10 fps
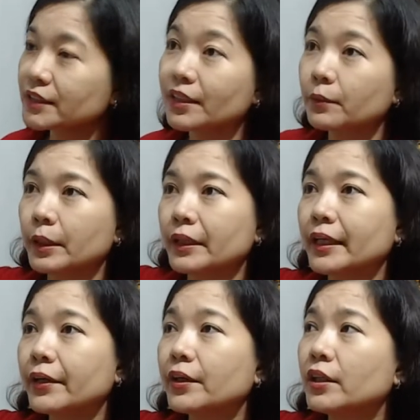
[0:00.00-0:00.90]
there, we're
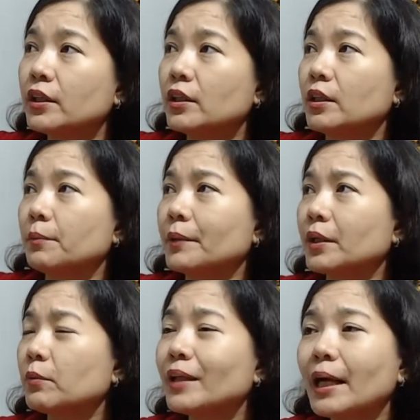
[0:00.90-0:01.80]
there.
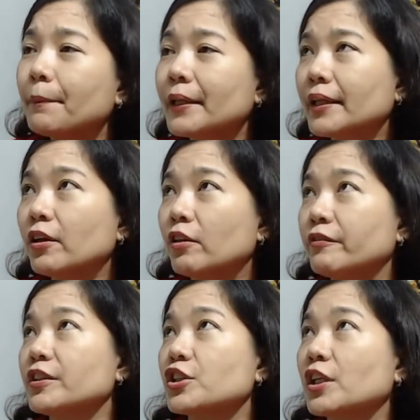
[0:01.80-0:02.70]
Pero wala pa ring
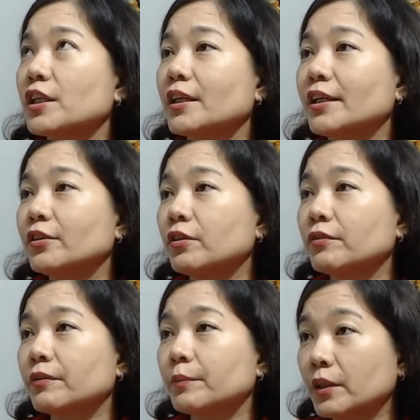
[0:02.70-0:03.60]
official ano
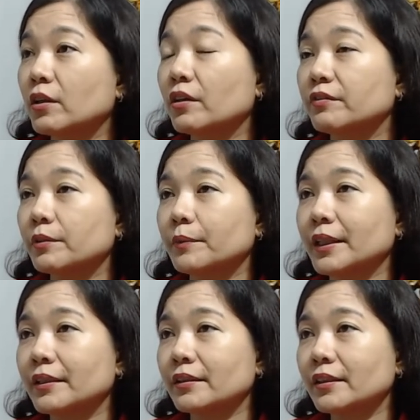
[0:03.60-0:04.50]
from the
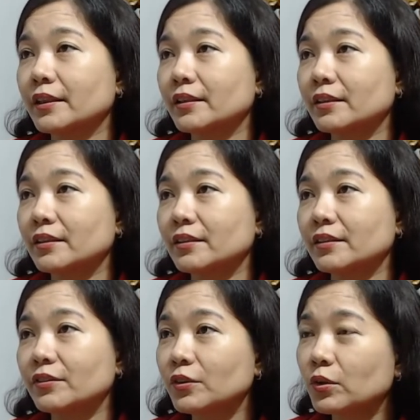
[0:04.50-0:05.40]
government that,
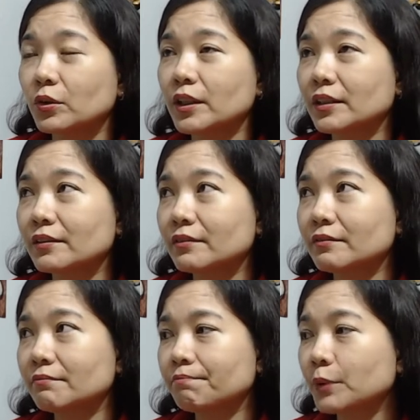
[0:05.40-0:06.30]
you know, that
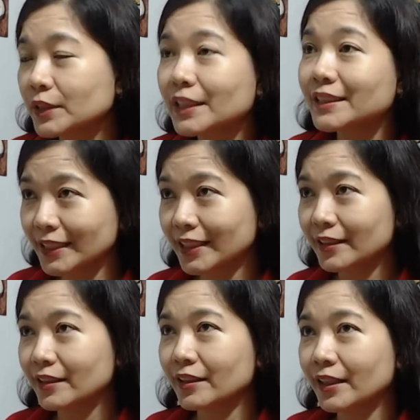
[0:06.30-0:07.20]
puts us
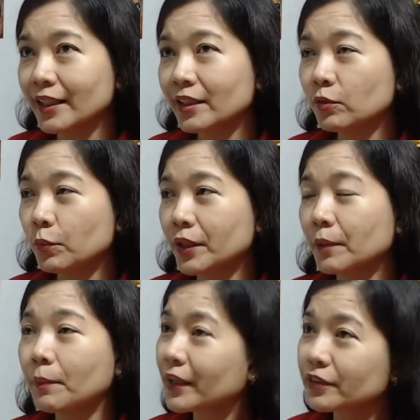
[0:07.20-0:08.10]
in with
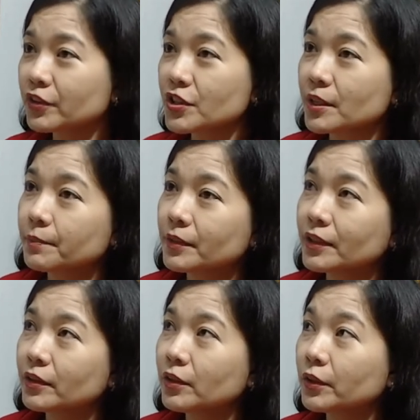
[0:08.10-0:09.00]
a partnership
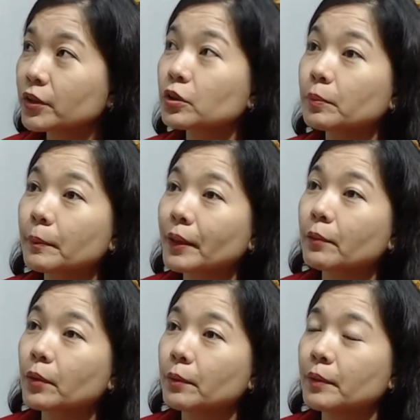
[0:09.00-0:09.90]
in order to
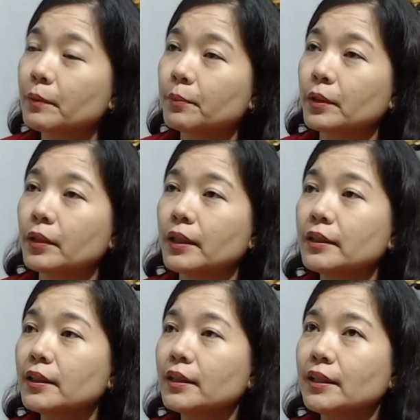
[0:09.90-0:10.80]
prepare more people.
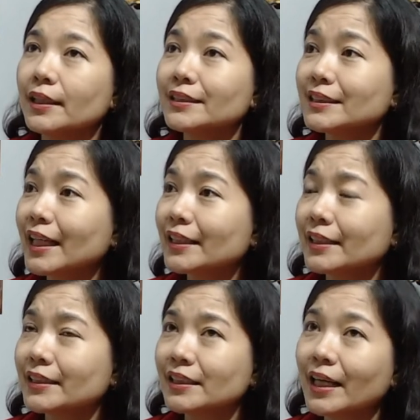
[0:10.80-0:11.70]
And it's sad
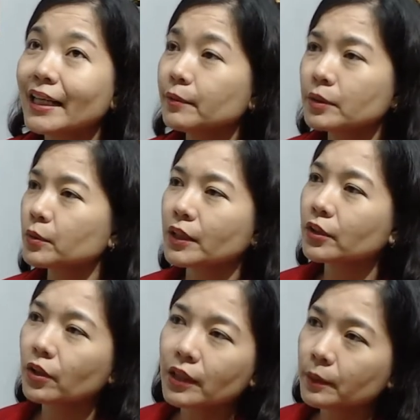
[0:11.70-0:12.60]
kasi animals, we're
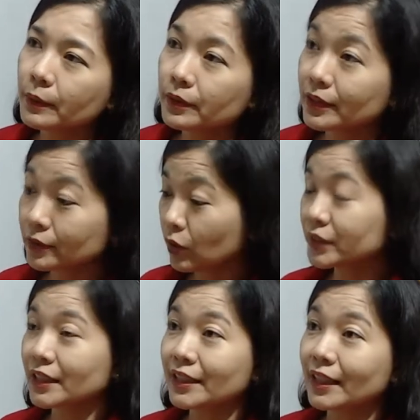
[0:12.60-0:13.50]
not talking about
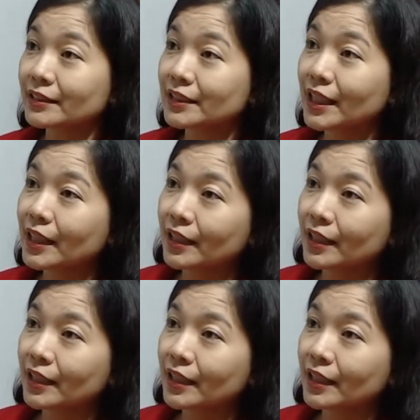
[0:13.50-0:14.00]
dogs and cats lang